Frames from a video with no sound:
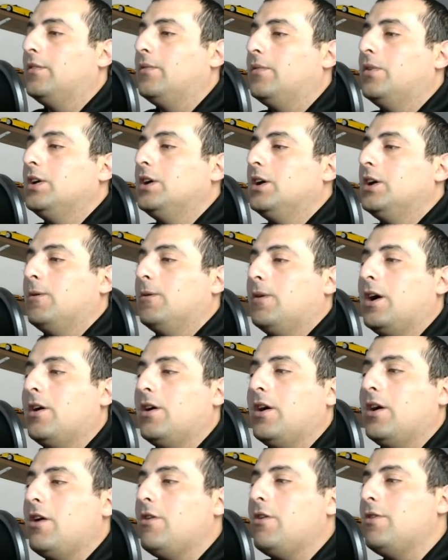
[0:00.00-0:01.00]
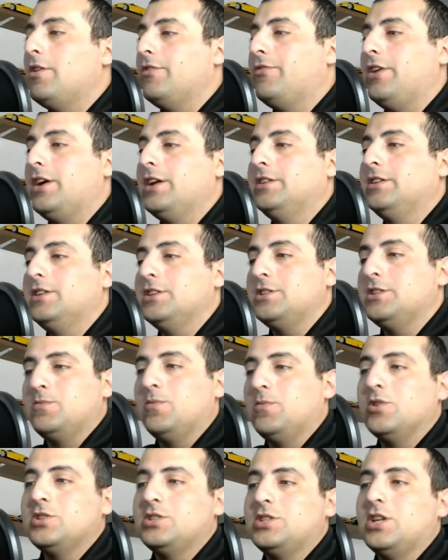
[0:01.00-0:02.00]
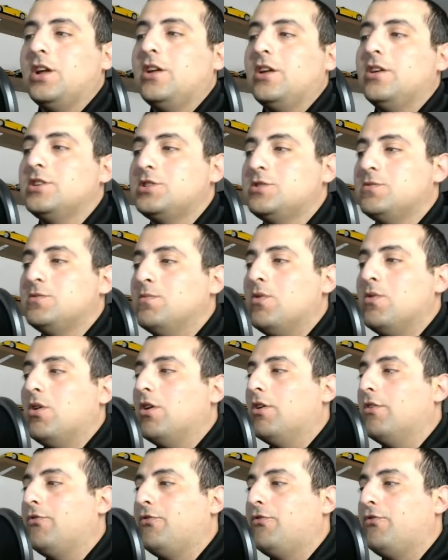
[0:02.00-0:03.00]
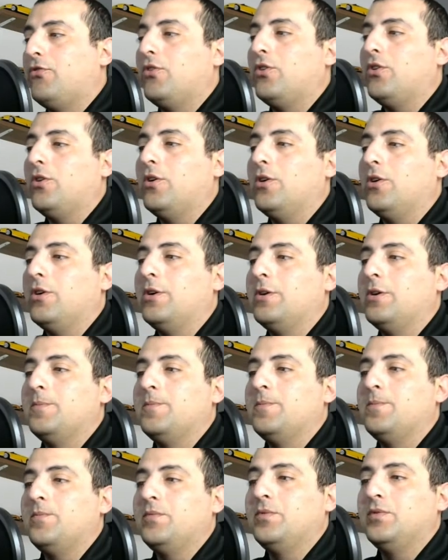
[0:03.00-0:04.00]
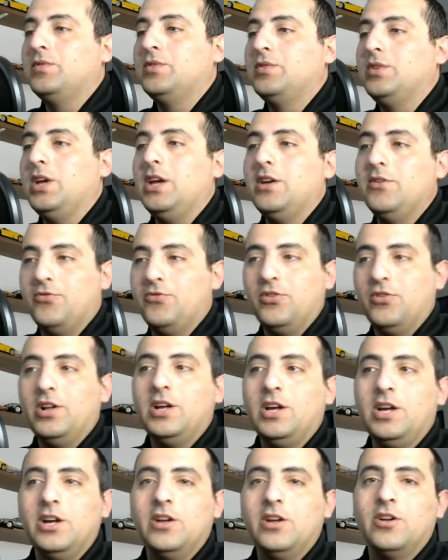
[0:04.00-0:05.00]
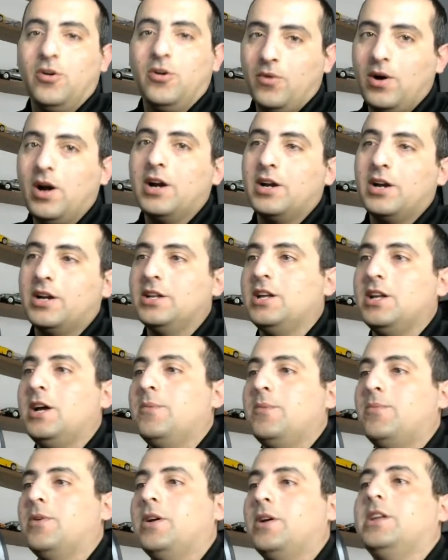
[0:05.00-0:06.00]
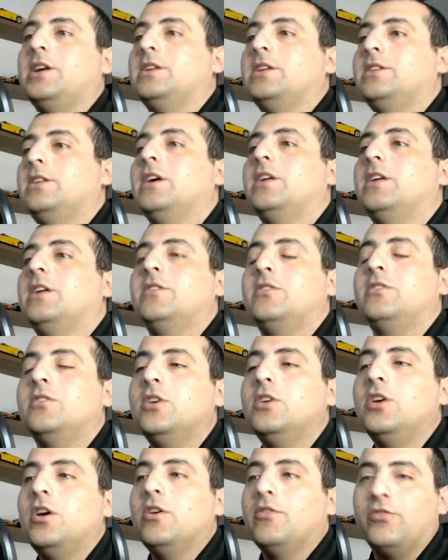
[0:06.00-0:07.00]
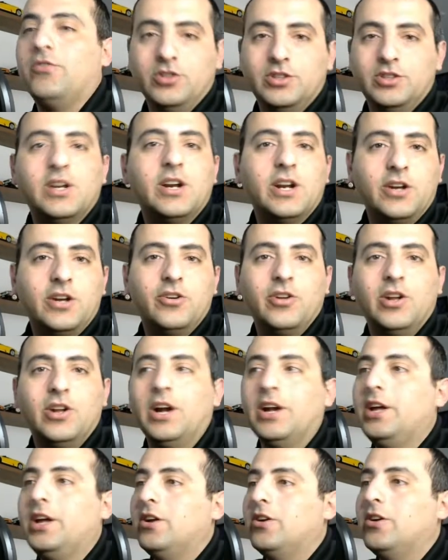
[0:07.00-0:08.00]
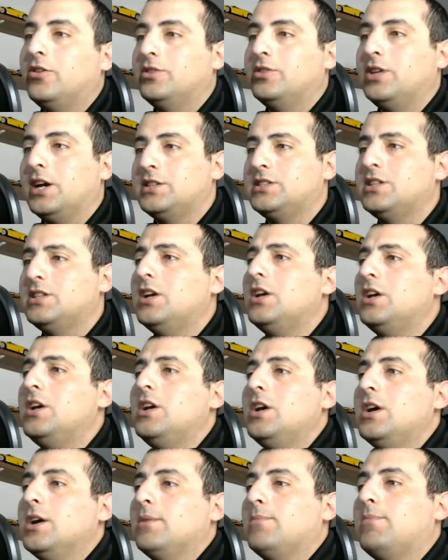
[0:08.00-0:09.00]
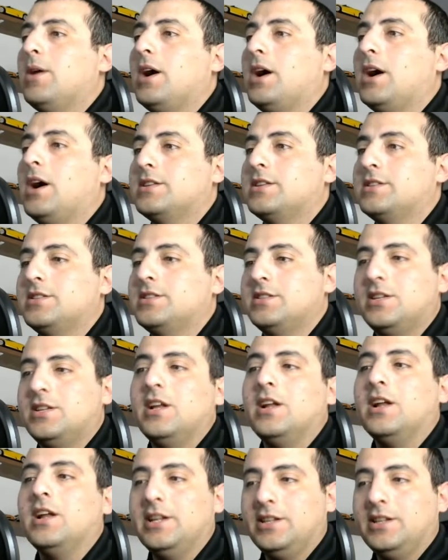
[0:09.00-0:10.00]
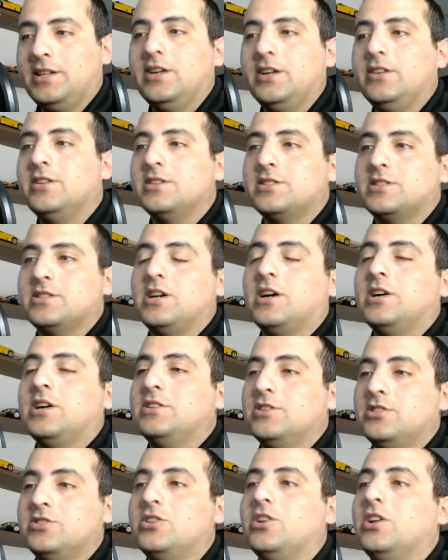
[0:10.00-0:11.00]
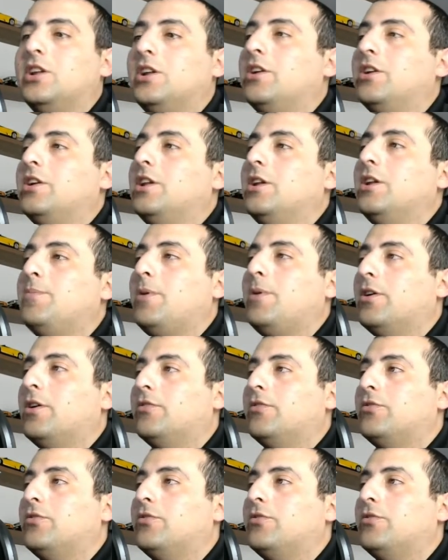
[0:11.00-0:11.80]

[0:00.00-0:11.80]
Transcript: However, this monster is more for the evil hero archetype rather than for the regular hero decks, but still I think this card is really powerful